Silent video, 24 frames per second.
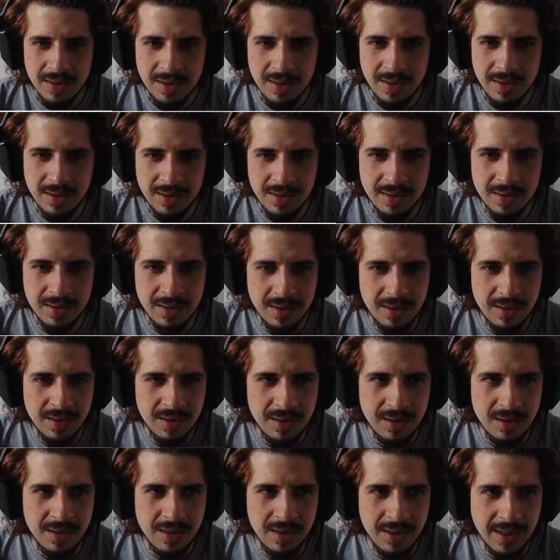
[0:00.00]
And
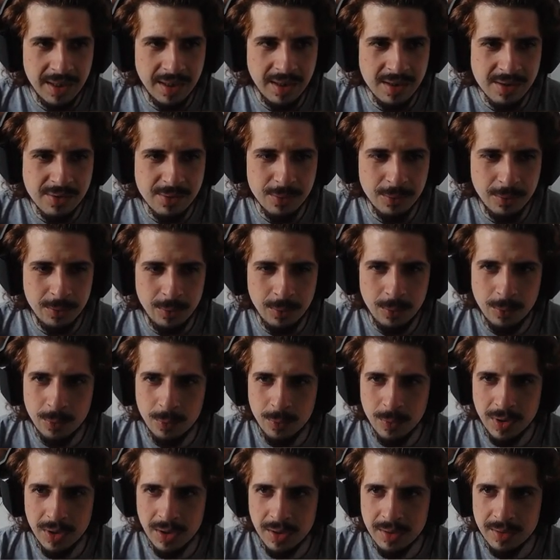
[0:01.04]
uh, I guess we'll,
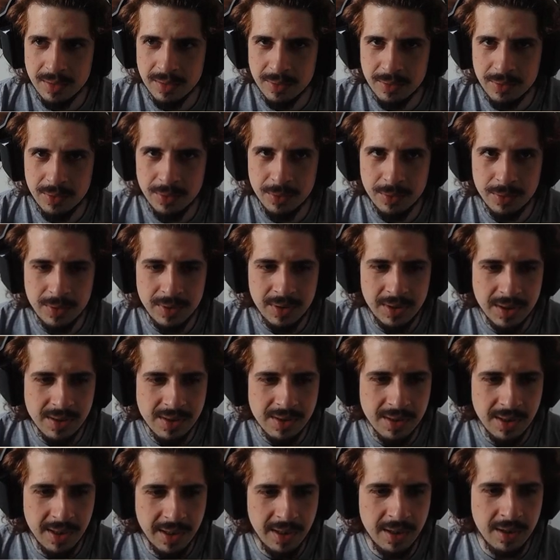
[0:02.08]
we'll do
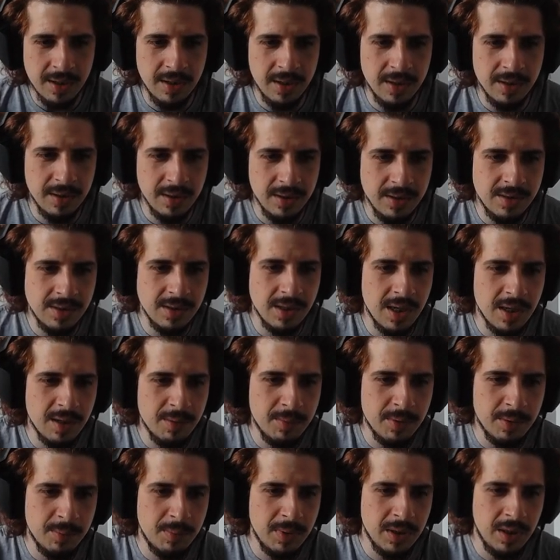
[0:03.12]
this later. And it's gonna
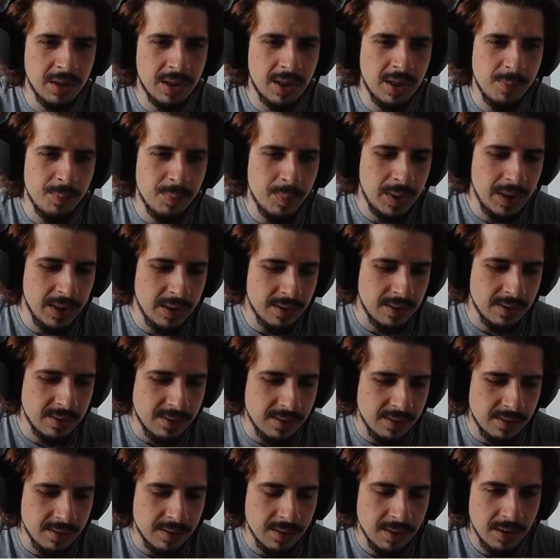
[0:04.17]
be milky
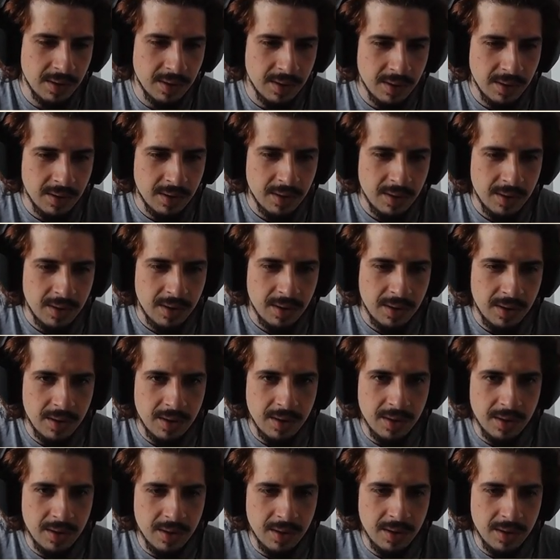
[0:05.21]
penis
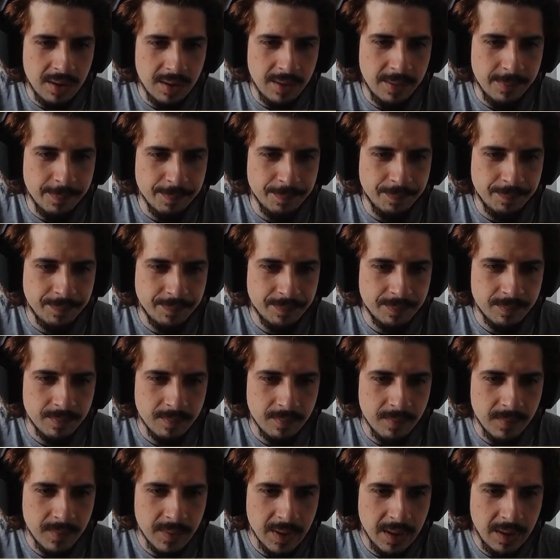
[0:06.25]
um,
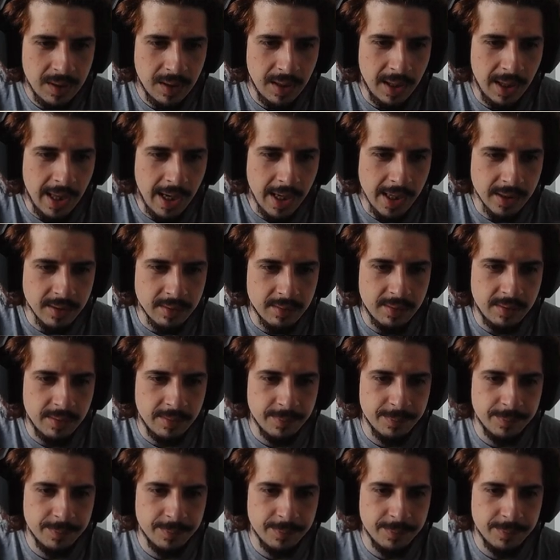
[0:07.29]
light.